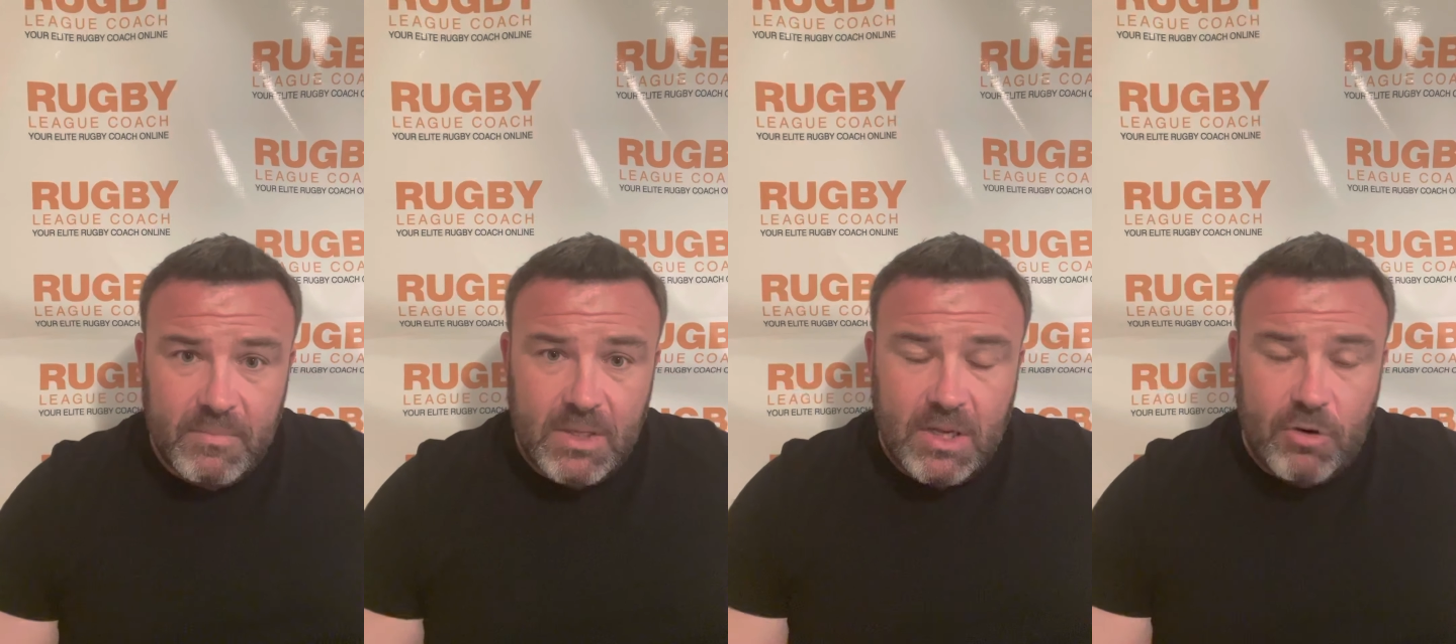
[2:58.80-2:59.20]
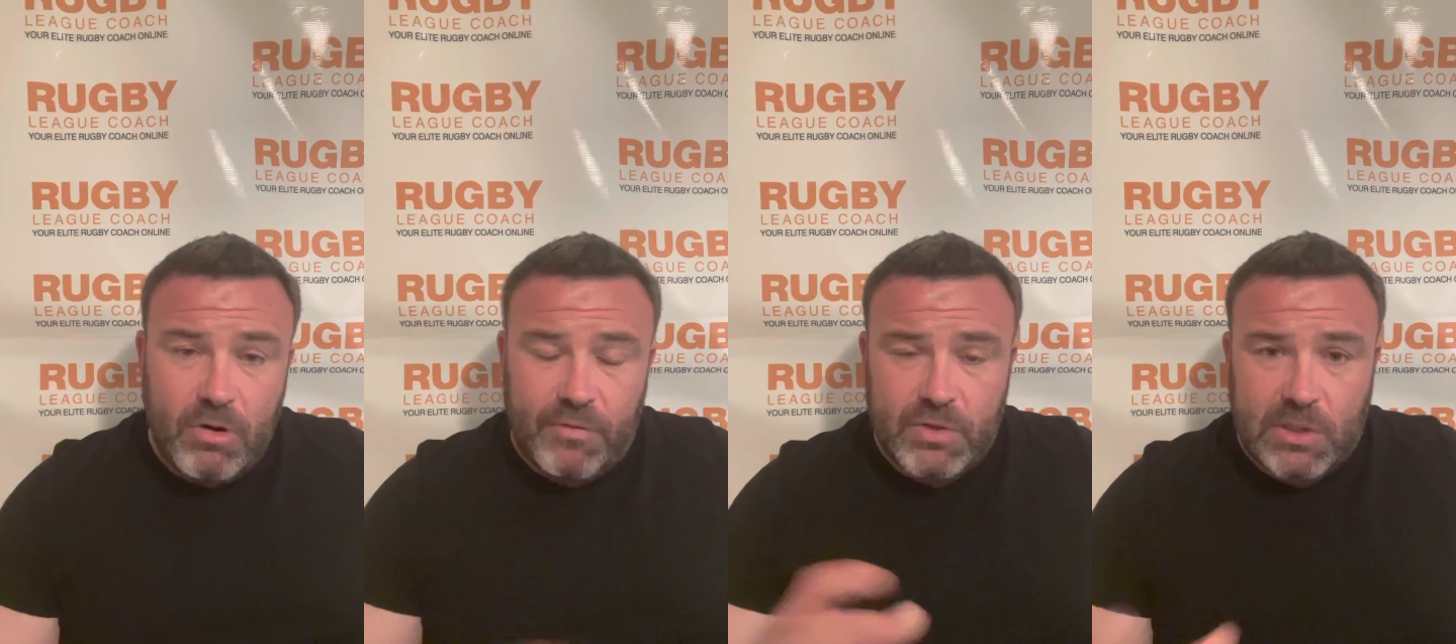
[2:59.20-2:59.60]
I don't
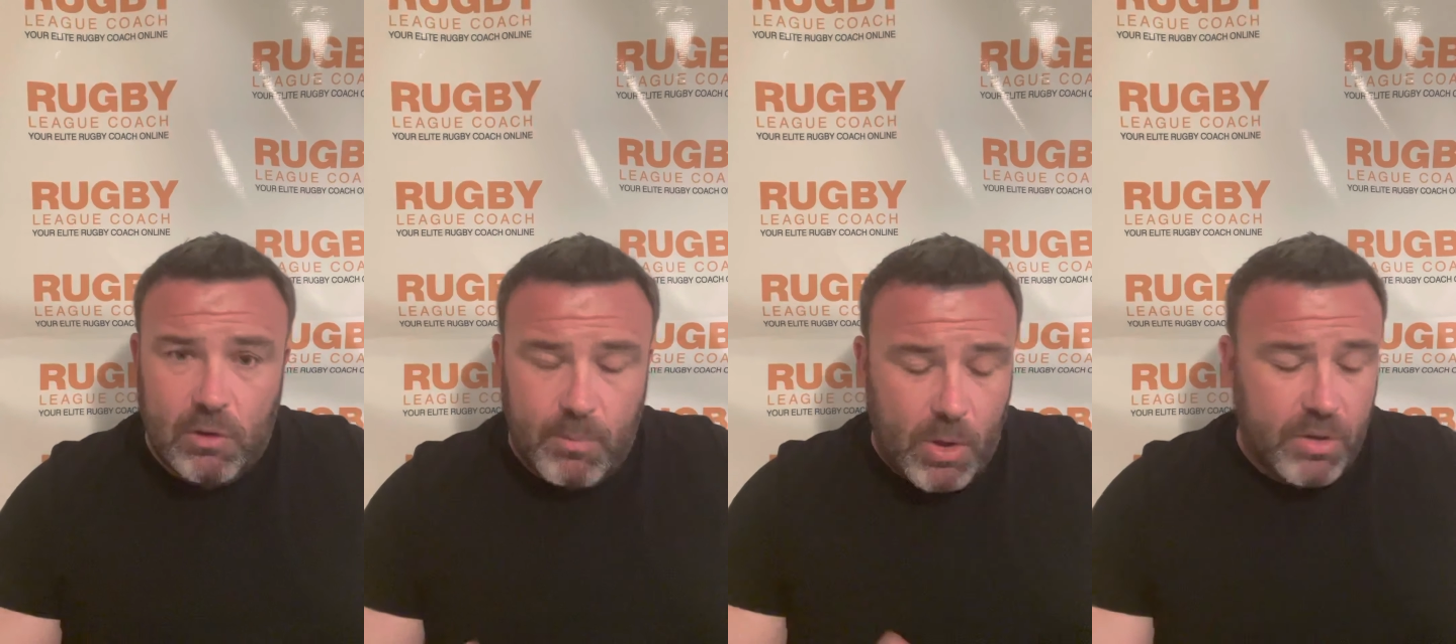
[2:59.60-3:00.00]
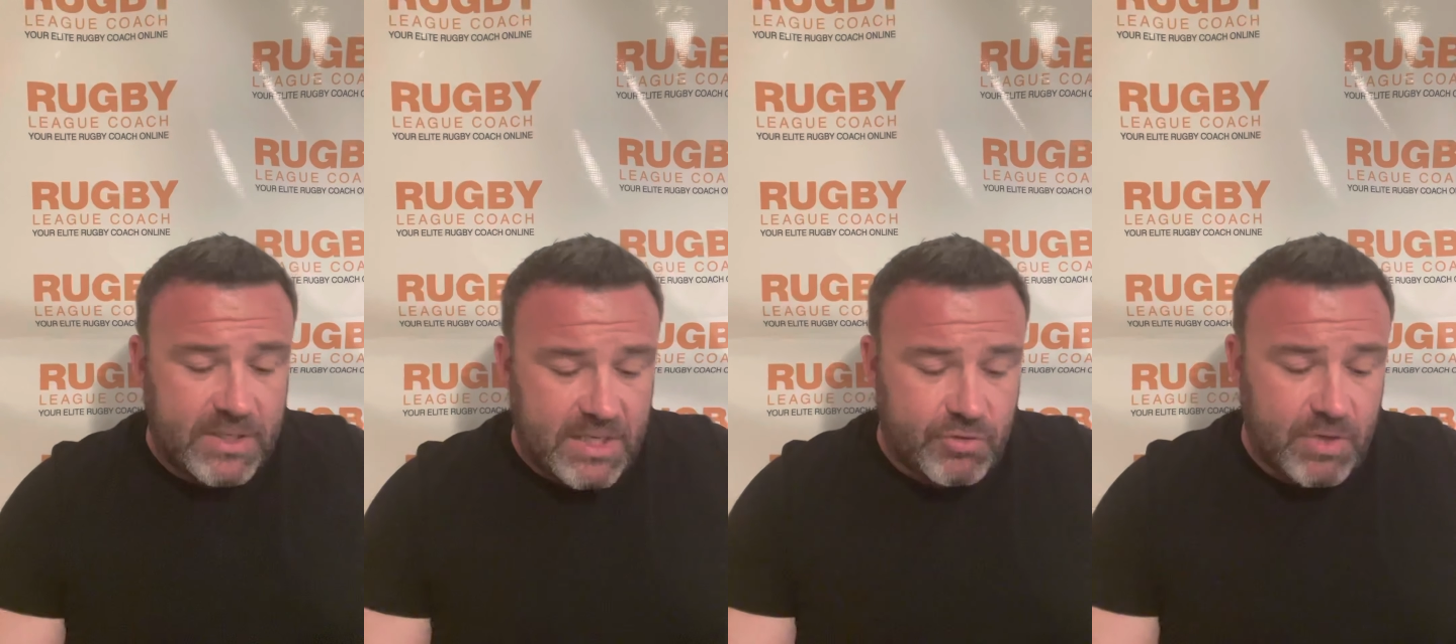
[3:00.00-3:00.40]
know if it was a club or the
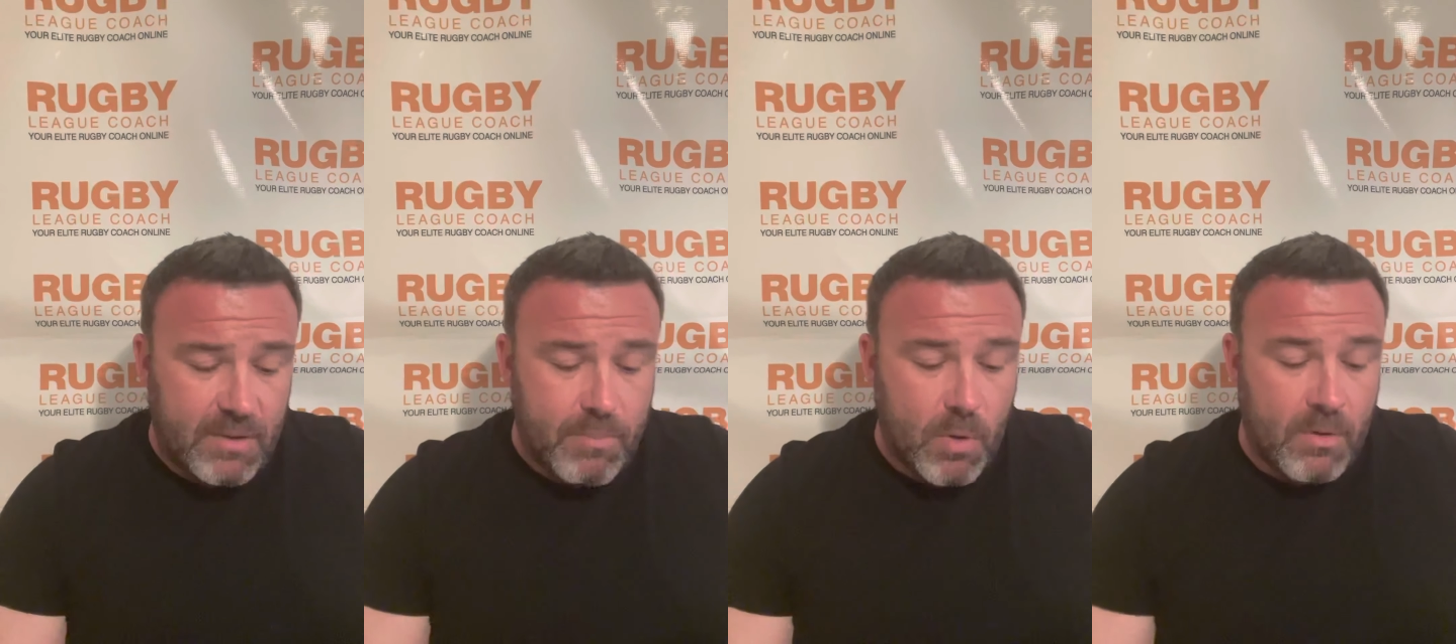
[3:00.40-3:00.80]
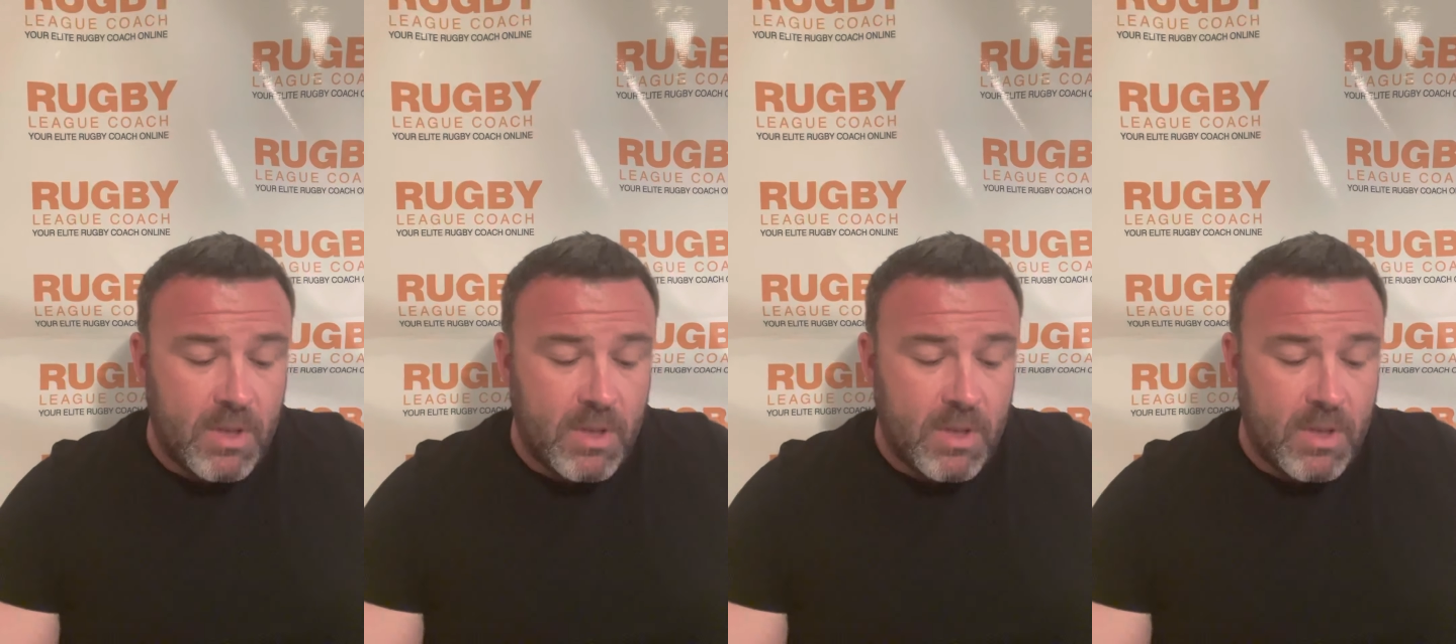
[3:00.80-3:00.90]
district, but